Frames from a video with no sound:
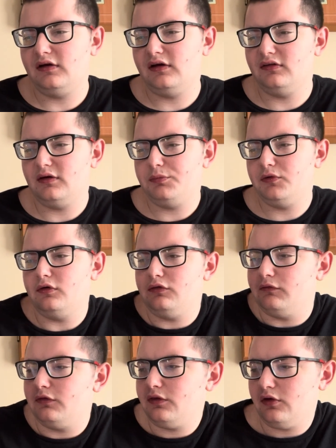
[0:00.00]
has episodes
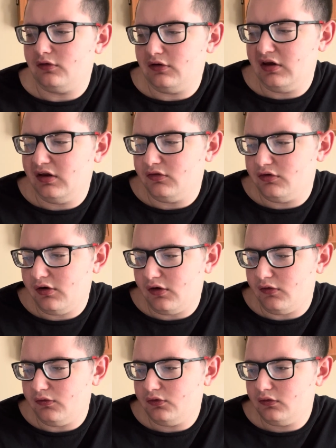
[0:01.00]
from 13
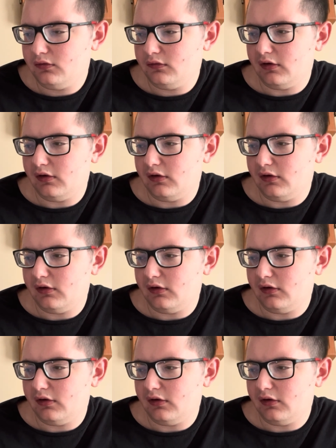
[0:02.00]
shows.